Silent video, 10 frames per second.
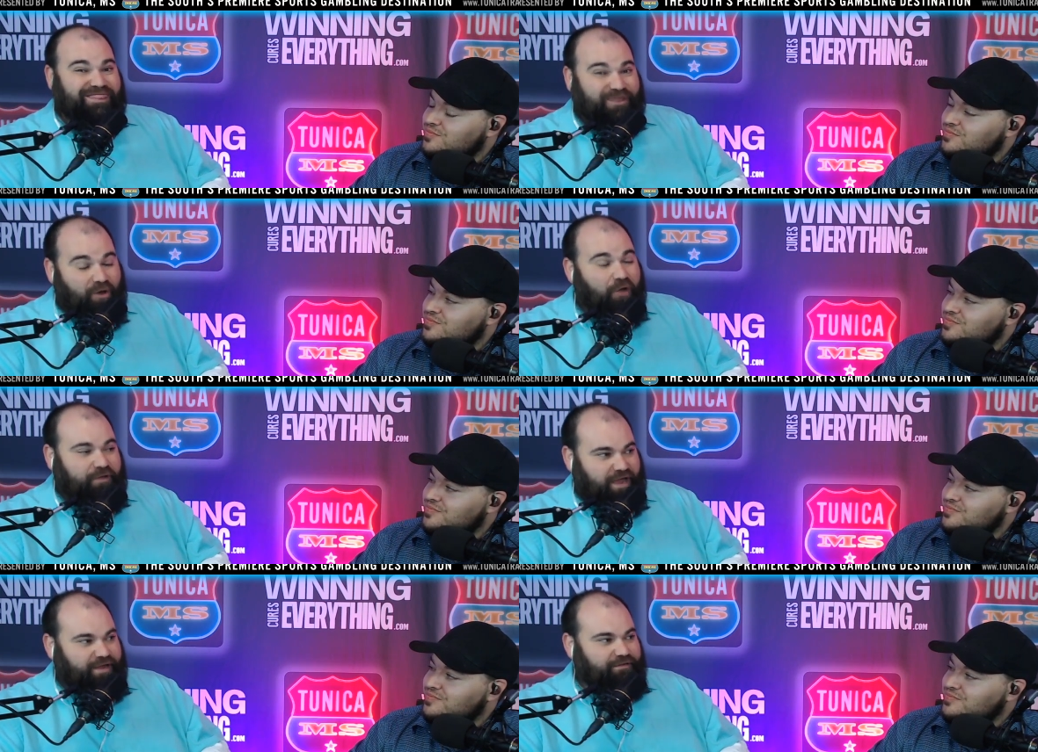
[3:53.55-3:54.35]
Speaker 1: They're
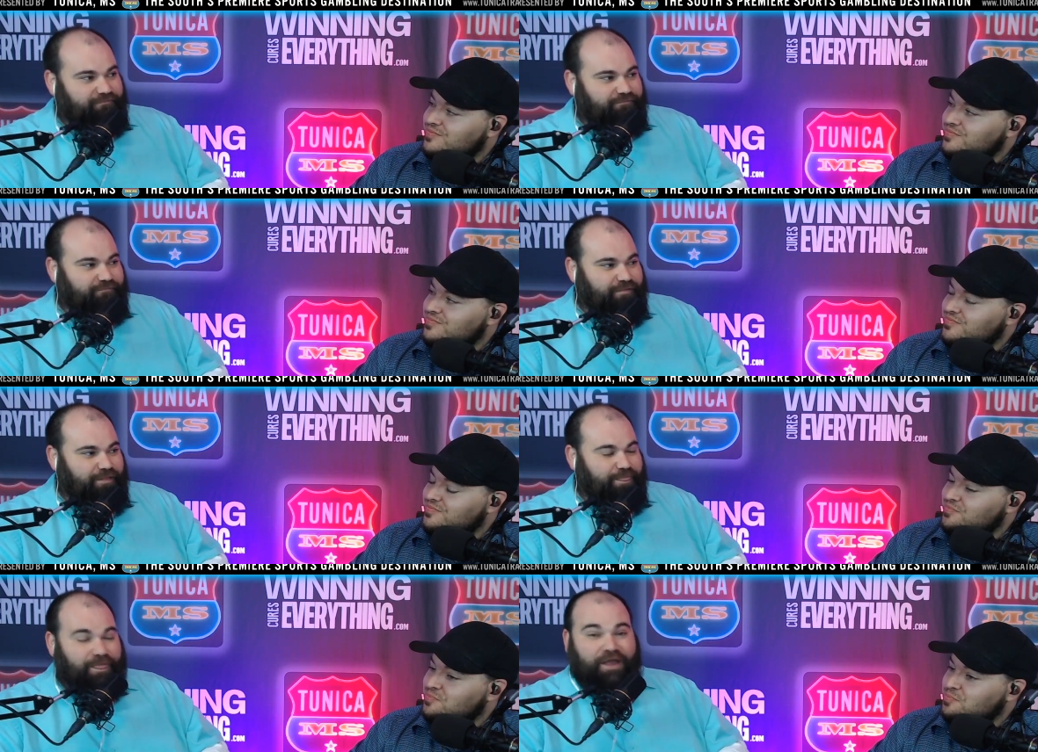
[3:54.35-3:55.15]
okay.
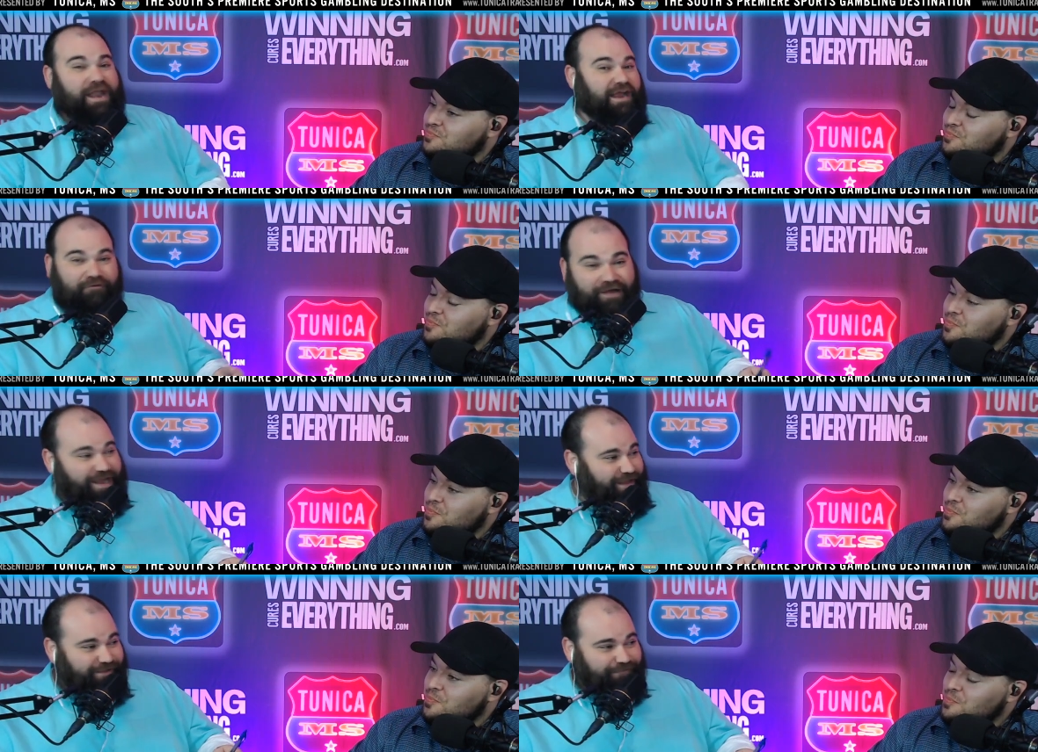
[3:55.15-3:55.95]
They're not great.